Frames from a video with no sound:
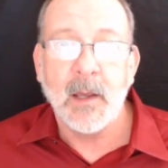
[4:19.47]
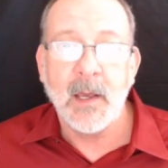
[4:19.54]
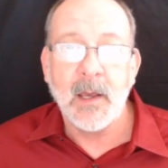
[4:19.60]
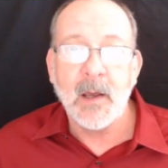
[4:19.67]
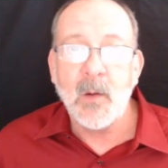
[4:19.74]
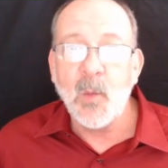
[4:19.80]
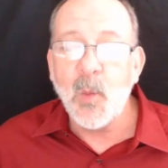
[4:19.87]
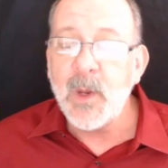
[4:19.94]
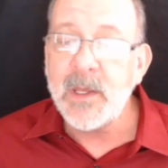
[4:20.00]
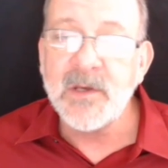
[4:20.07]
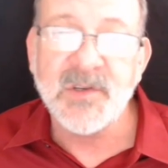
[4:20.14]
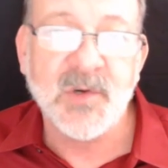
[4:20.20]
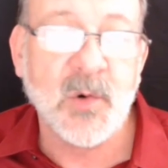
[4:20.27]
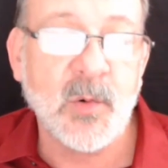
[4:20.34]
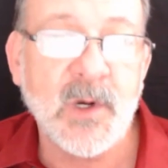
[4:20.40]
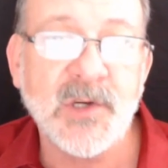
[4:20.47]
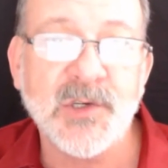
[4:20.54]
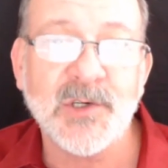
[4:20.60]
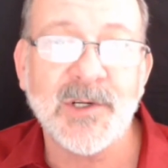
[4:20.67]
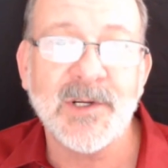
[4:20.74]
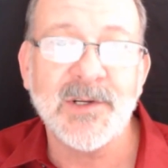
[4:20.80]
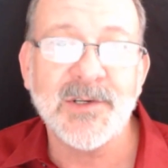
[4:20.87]
And we as
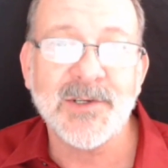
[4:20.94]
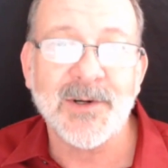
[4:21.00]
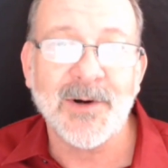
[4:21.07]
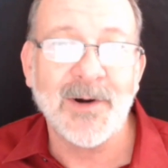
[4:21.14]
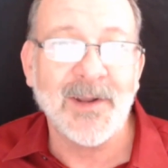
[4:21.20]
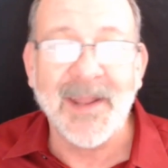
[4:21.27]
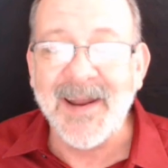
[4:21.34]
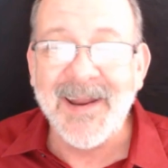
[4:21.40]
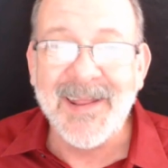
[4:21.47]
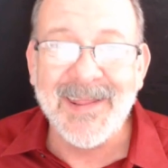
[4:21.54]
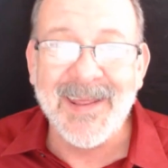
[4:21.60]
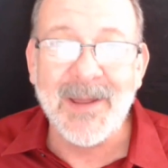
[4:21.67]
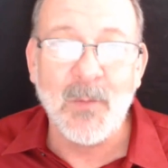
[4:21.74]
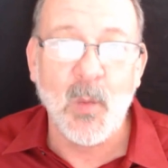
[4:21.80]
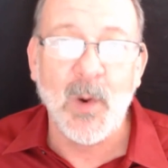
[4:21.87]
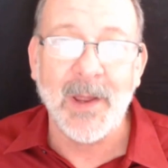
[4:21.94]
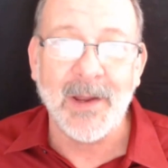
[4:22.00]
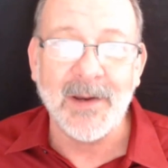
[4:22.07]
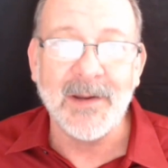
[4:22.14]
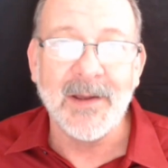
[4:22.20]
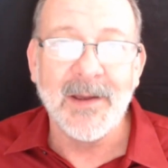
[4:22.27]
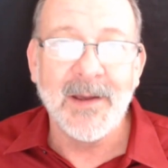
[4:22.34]
Christians are letting him
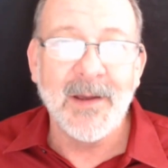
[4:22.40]
win.